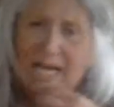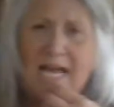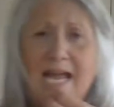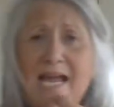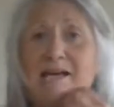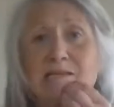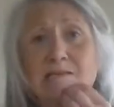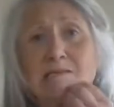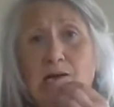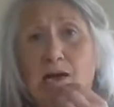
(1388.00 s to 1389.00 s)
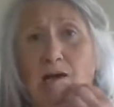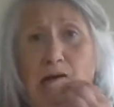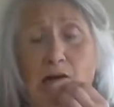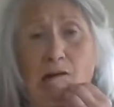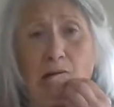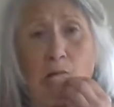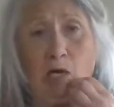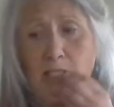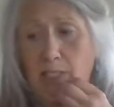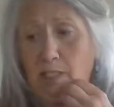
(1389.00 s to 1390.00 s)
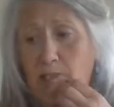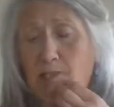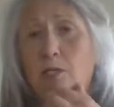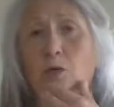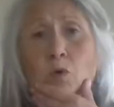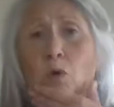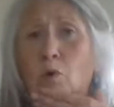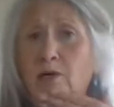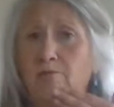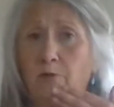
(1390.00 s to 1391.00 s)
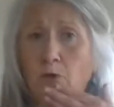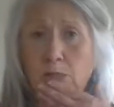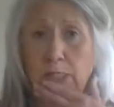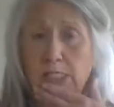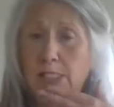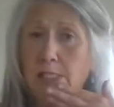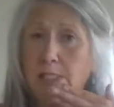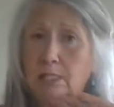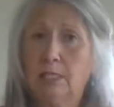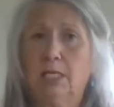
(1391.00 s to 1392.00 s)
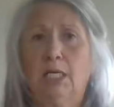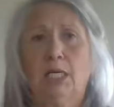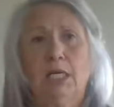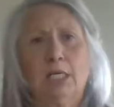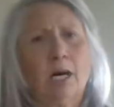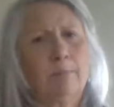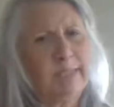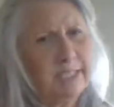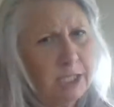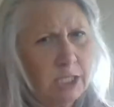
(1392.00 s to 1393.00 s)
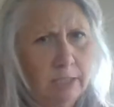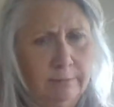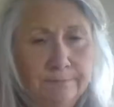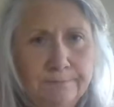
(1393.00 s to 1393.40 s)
And what do you need to know going forward? Competition.